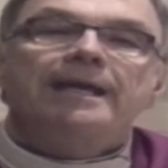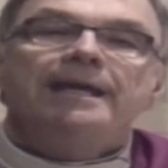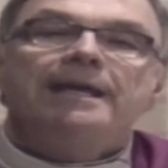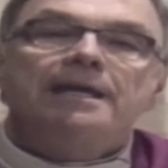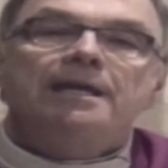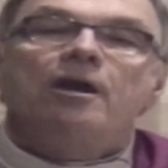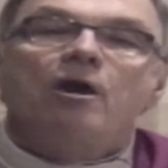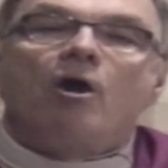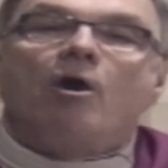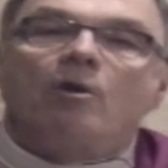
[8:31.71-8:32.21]

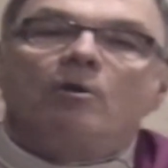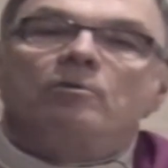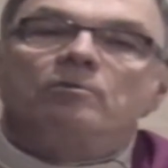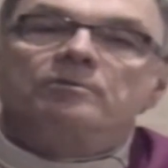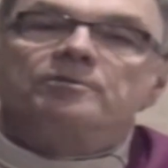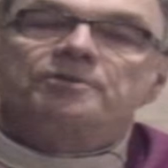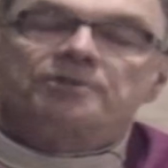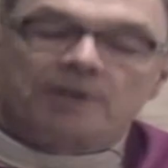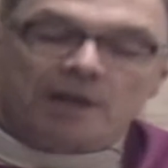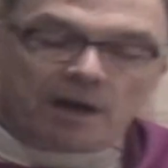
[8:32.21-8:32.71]

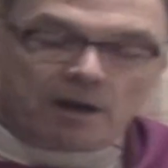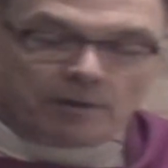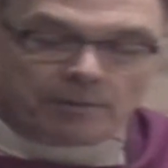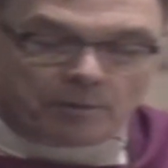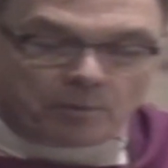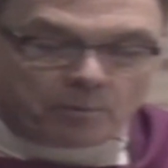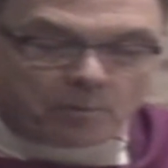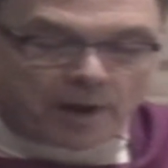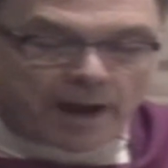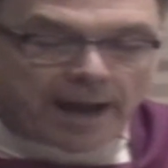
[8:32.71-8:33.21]
egos are
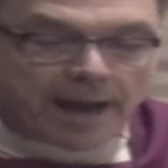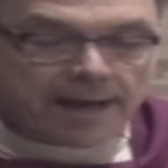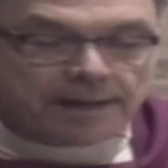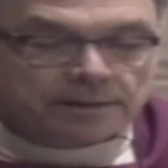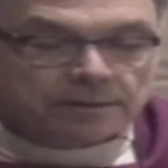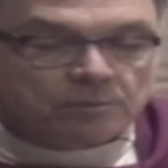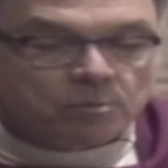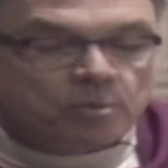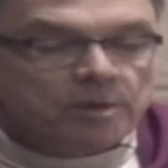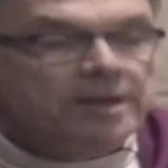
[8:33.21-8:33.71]
the
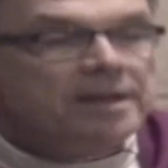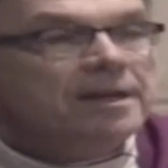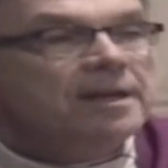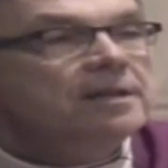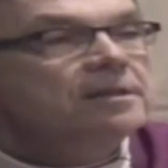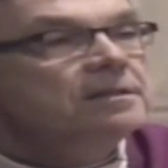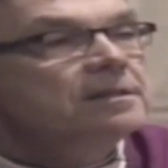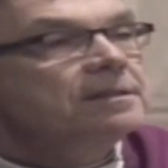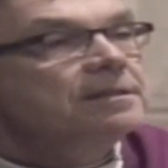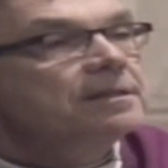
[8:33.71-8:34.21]
rags we
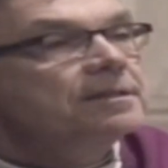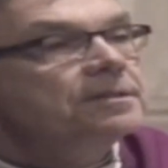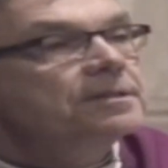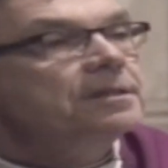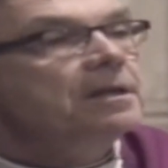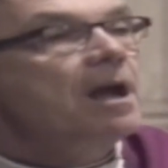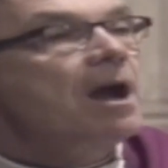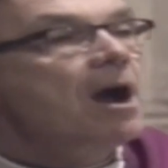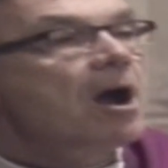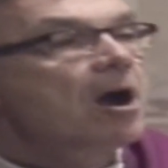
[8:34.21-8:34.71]
need to
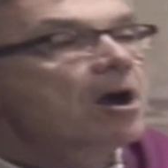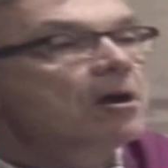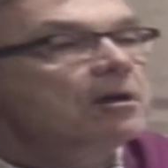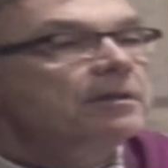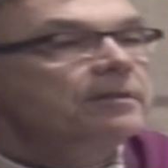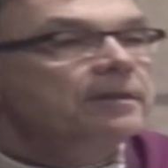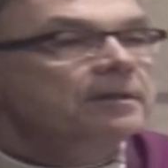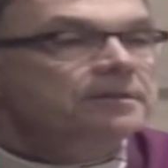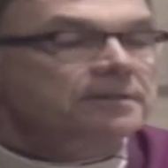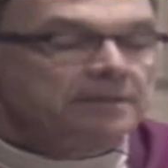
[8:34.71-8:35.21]

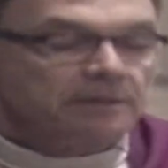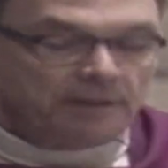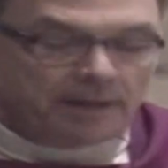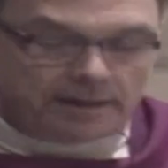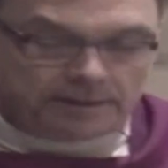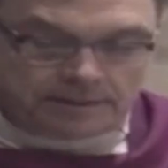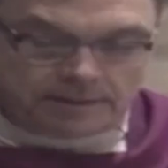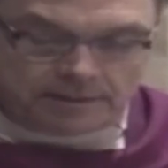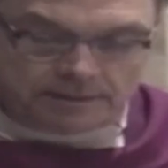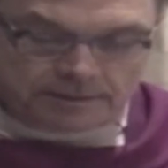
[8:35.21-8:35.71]
discard this
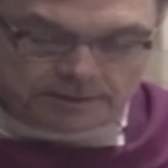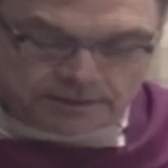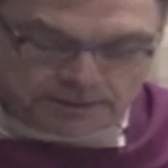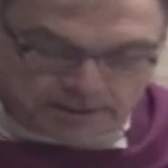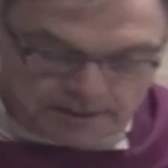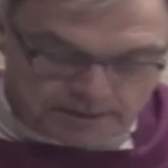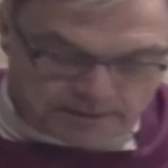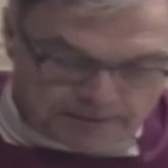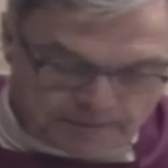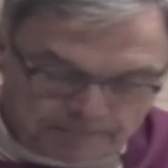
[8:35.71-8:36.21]
Lenten
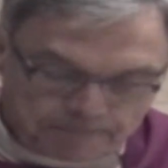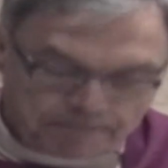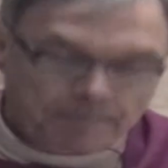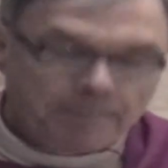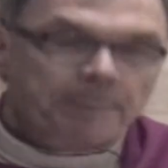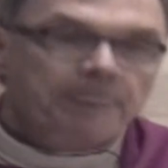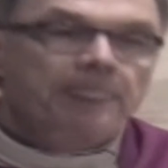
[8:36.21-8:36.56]
season.